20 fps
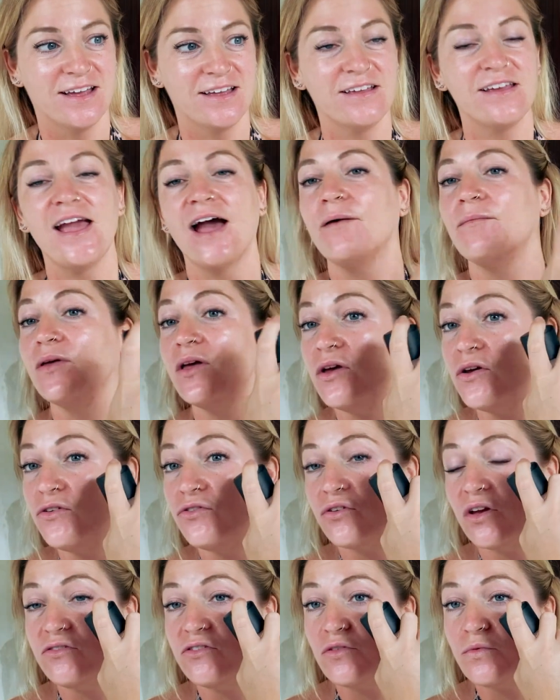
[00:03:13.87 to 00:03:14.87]
yeah.
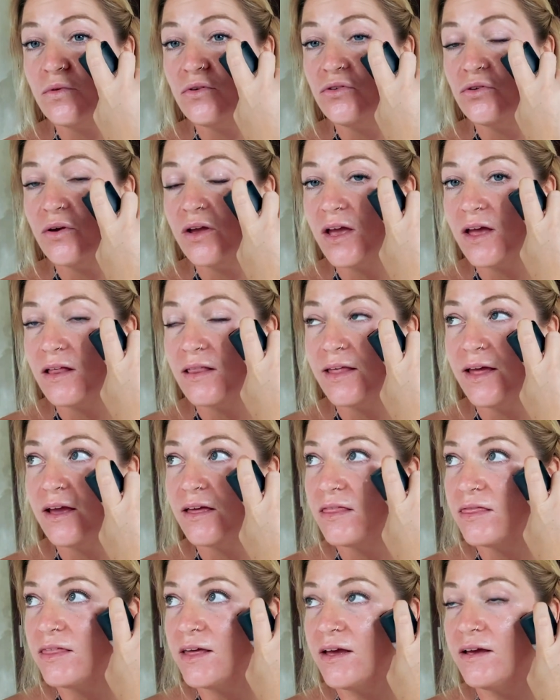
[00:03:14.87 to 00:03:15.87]
So I've just been doing it
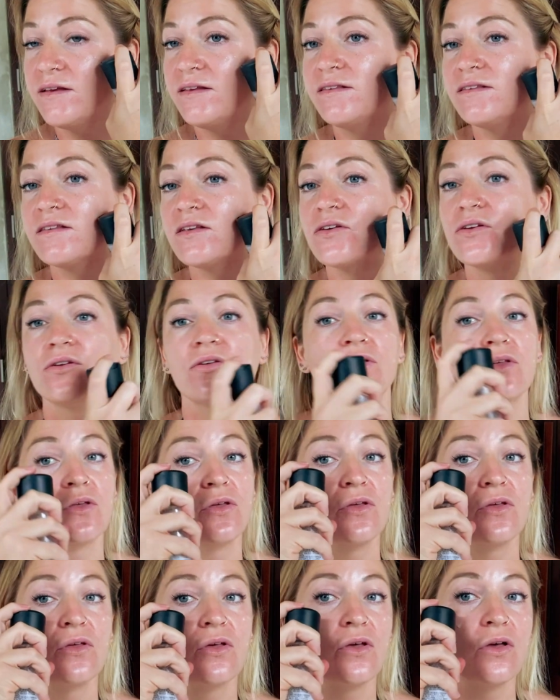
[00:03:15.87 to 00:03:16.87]
like this
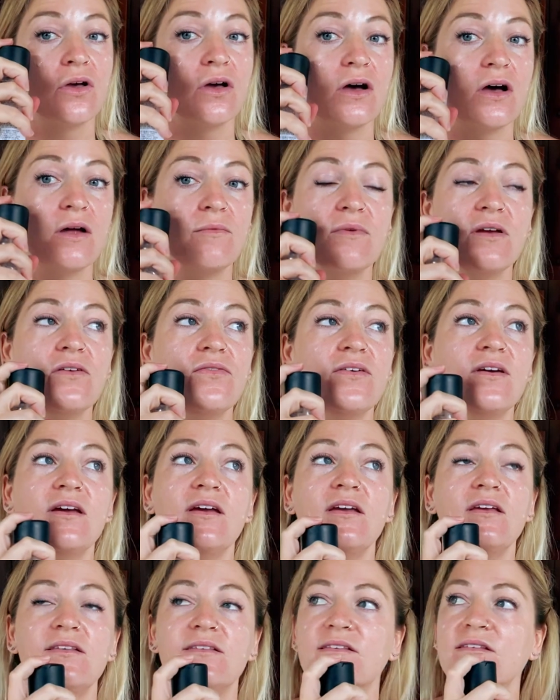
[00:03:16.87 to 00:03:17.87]
on my
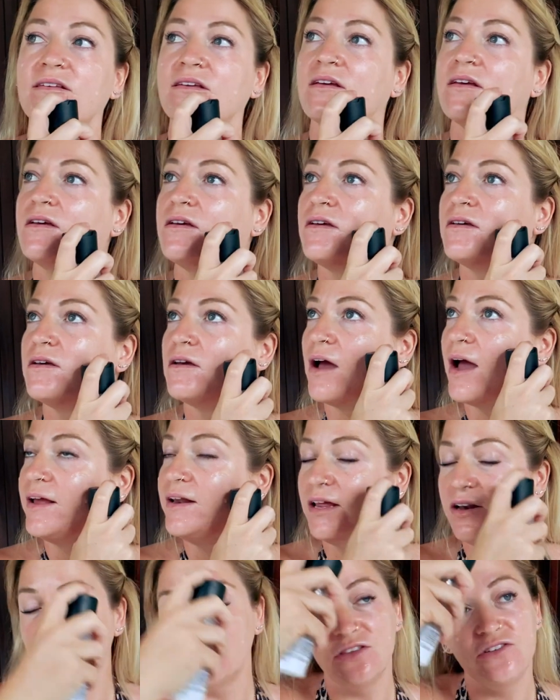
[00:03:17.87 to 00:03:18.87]
face. I
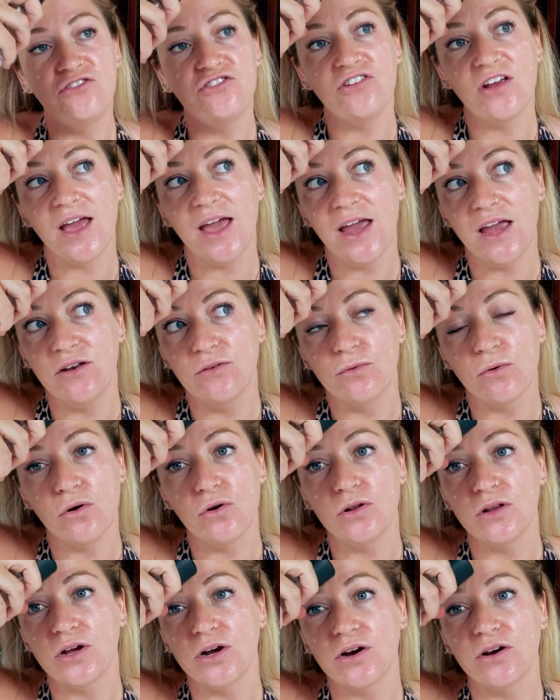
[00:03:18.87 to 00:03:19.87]
need the jade
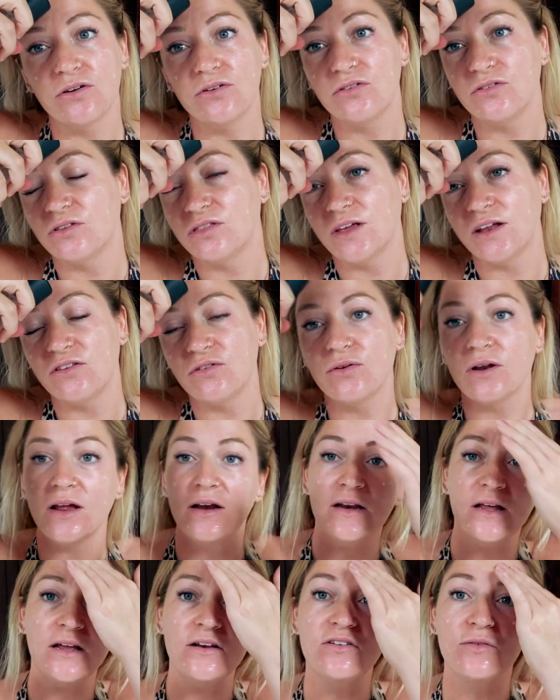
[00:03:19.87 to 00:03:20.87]
rollers. That's what I
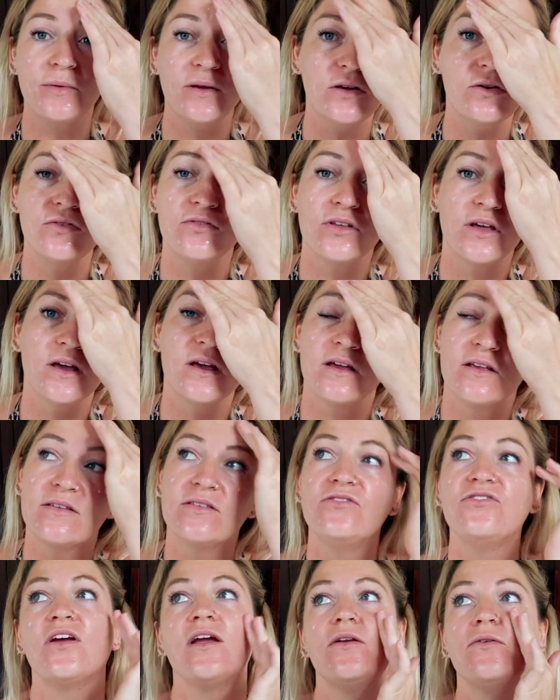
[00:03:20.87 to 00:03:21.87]
need to be using, is
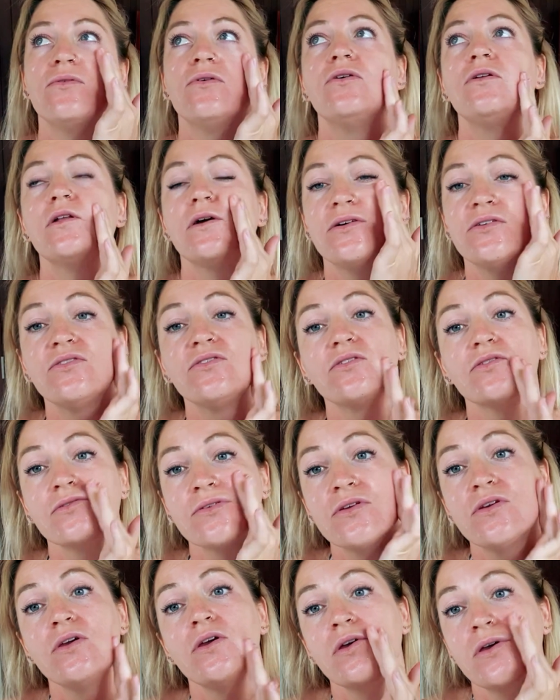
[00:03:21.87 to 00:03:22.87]
jade rollers.
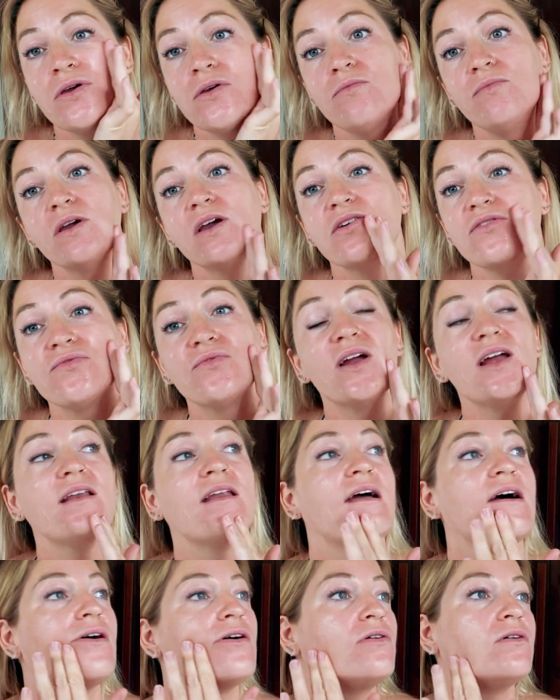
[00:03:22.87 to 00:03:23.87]
Because right
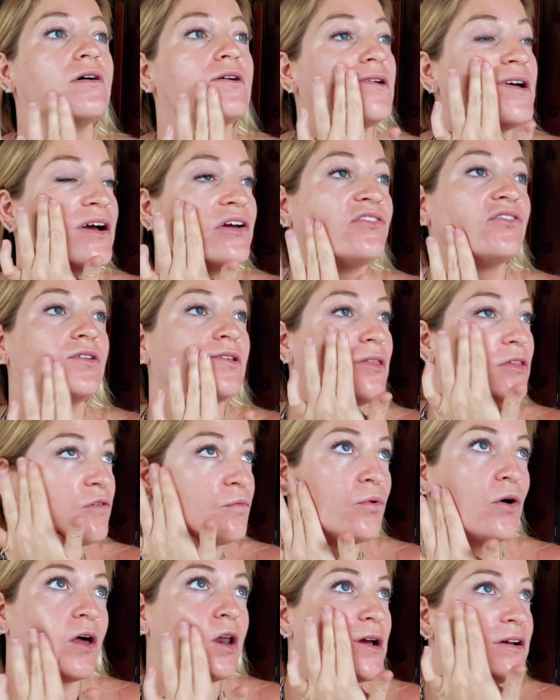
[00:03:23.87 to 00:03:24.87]
now, actually this
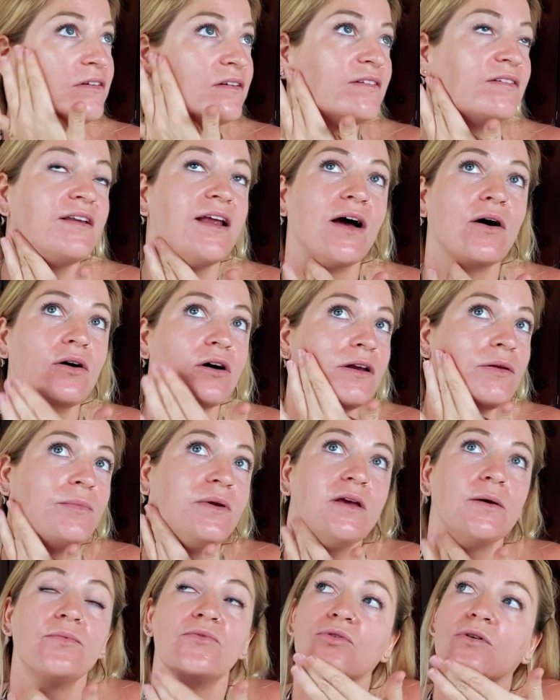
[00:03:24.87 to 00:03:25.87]
product is now gonna be
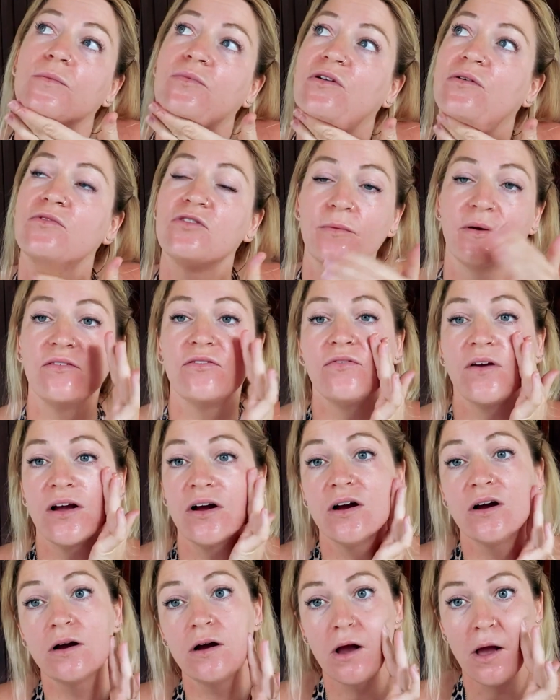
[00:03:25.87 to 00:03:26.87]
absorbed onto my
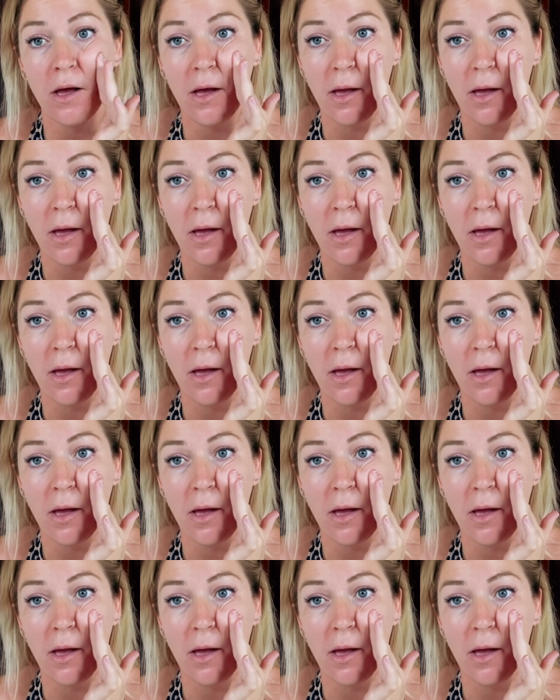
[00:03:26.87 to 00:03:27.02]
finger,